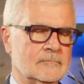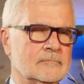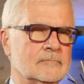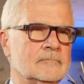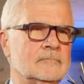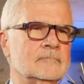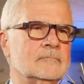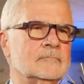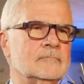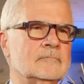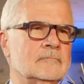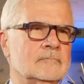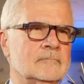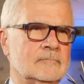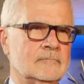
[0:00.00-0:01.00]

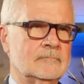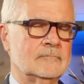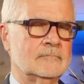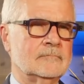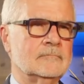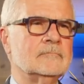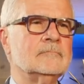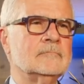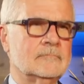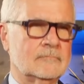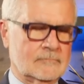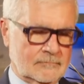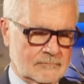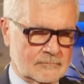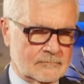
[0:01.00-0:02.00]

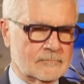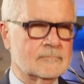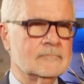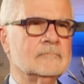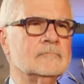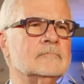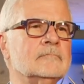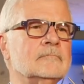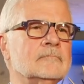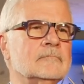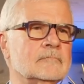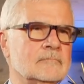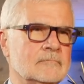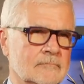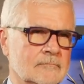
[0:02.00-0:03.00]

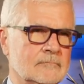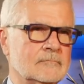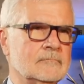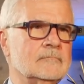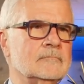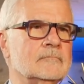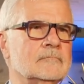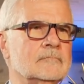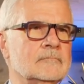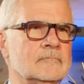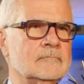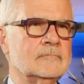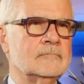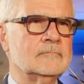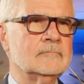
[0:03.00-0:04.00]

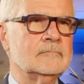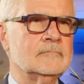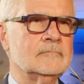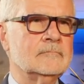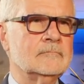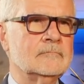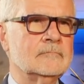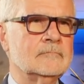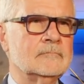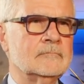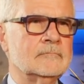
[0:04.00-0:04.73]
(silent)